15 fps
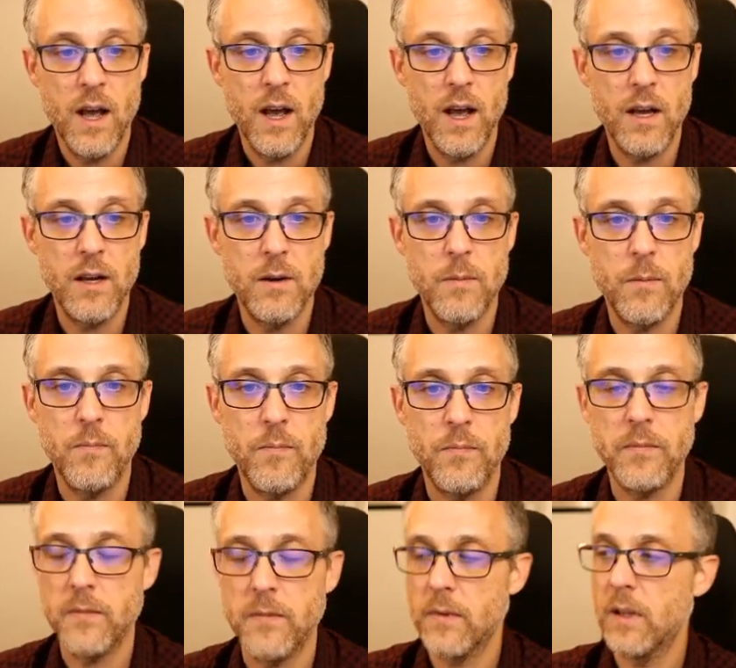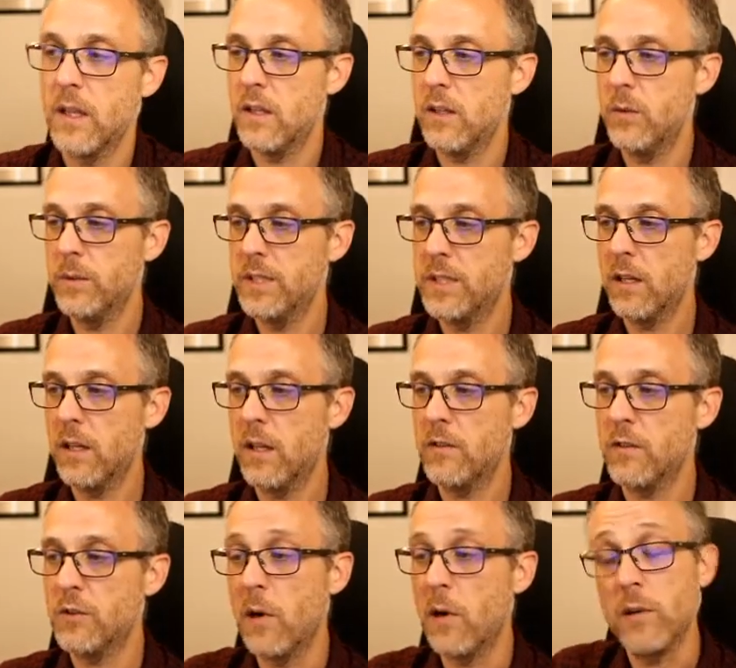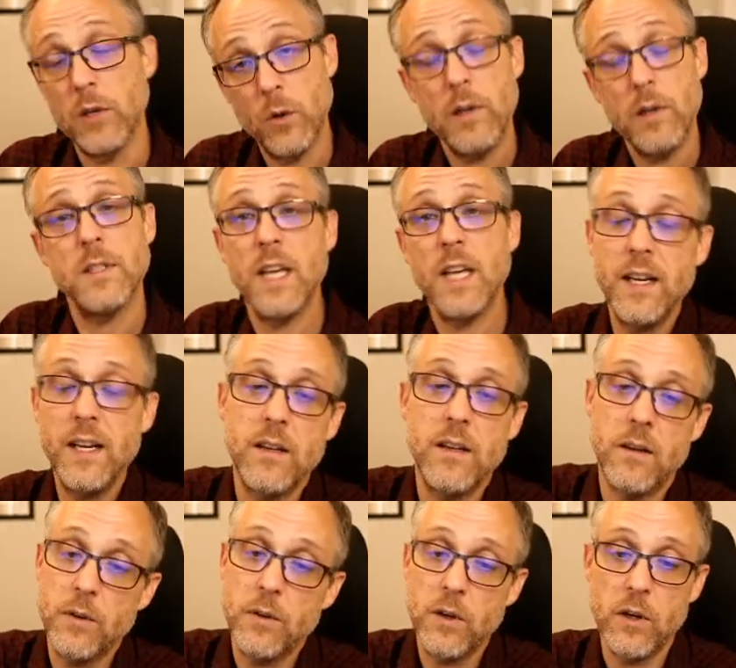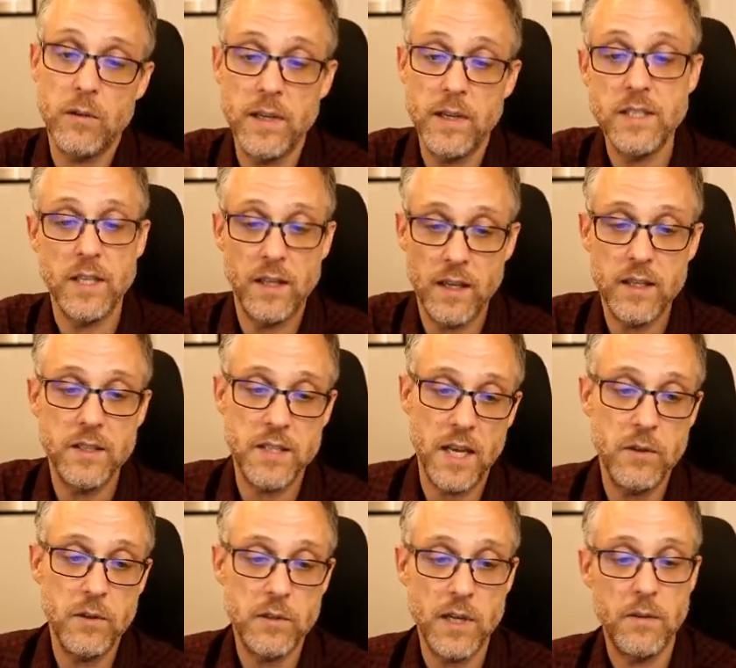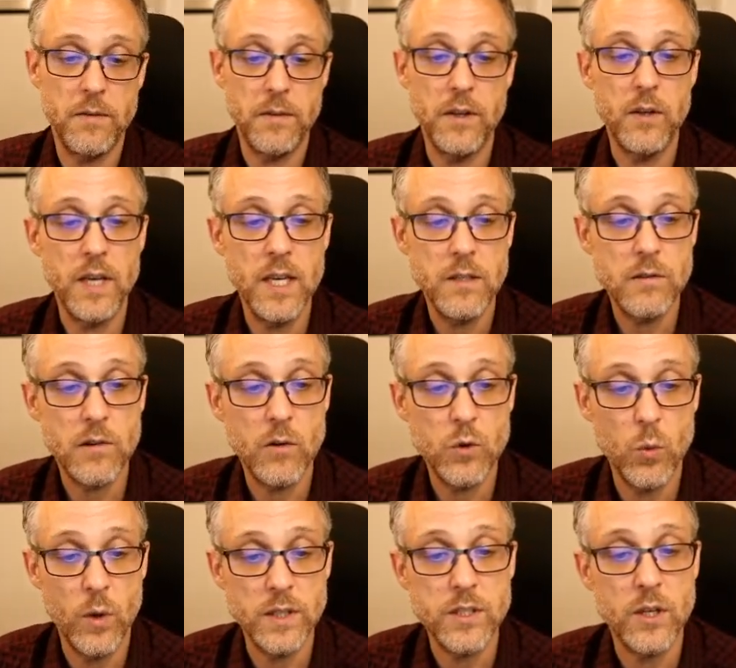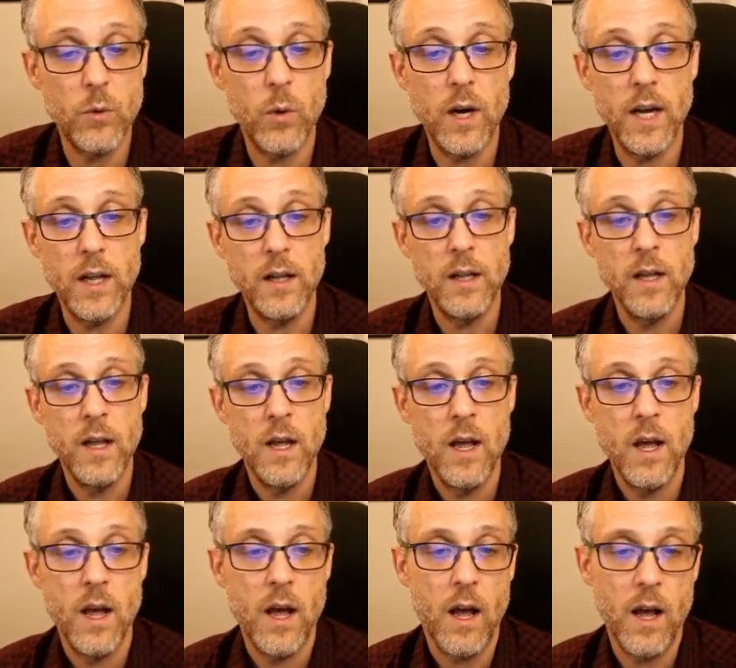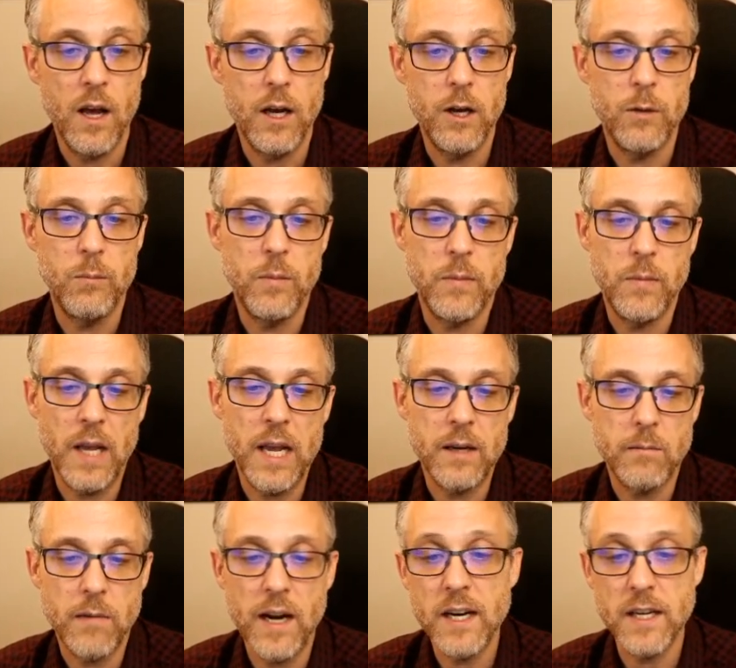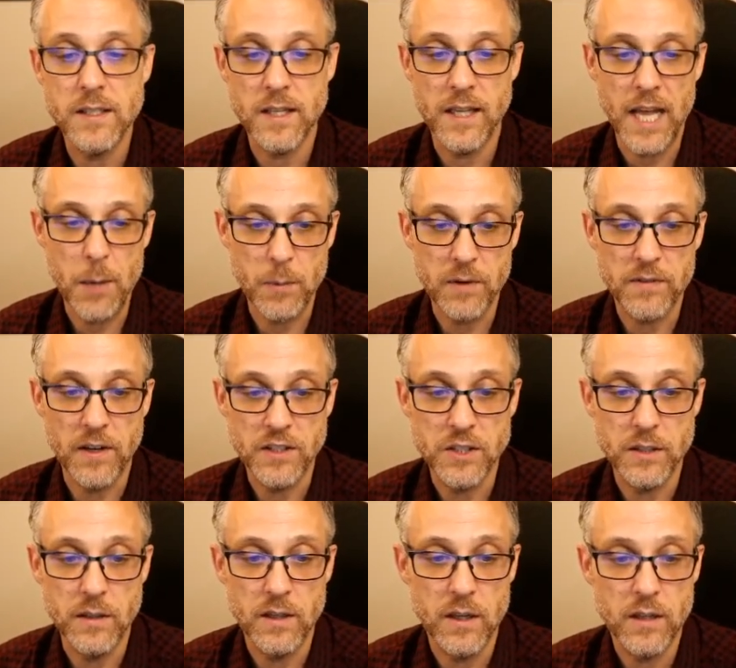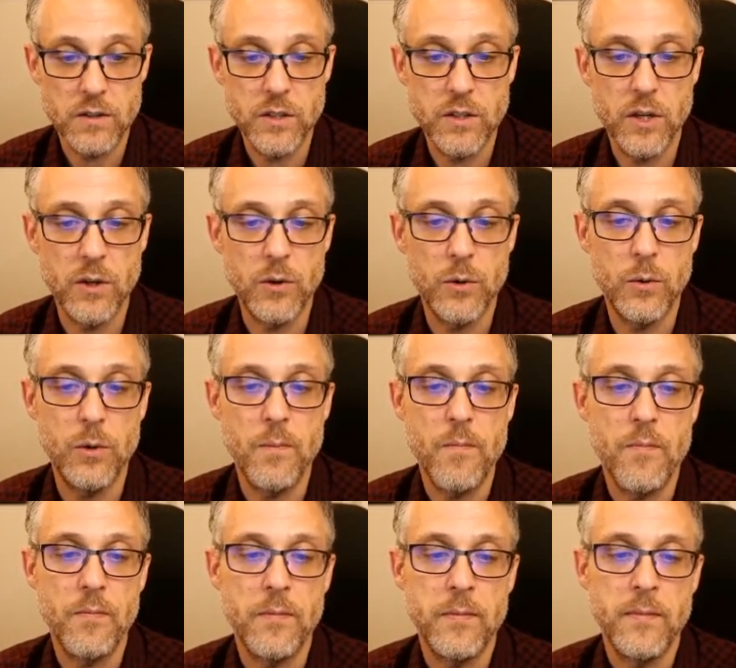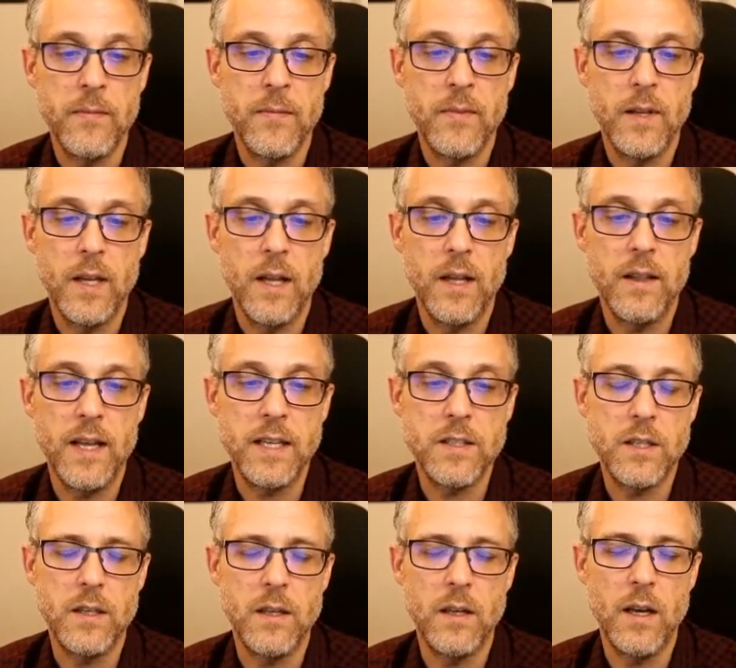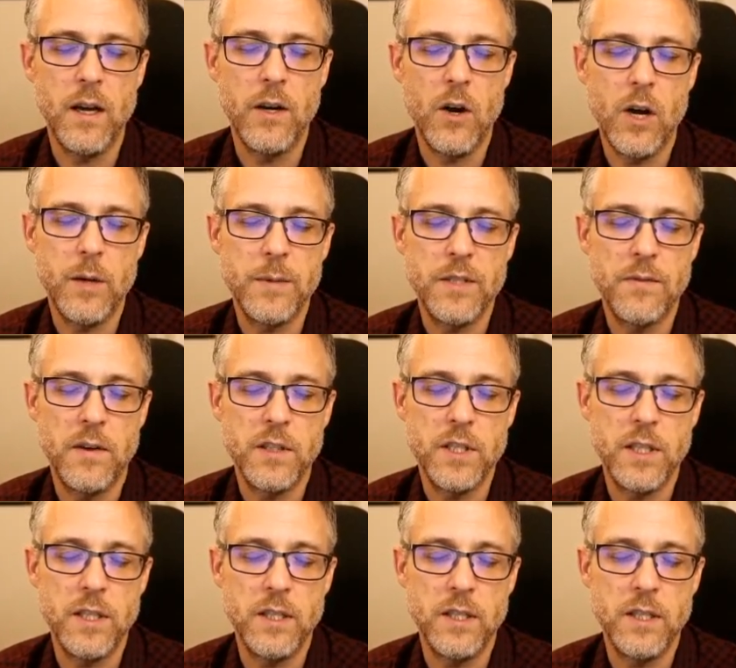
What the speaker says: You will see a lot of Spark tutorials, and for good reason. Like you save yourself a few keystrokes once in a while and write it as a Lambda function. So that's an anonymous function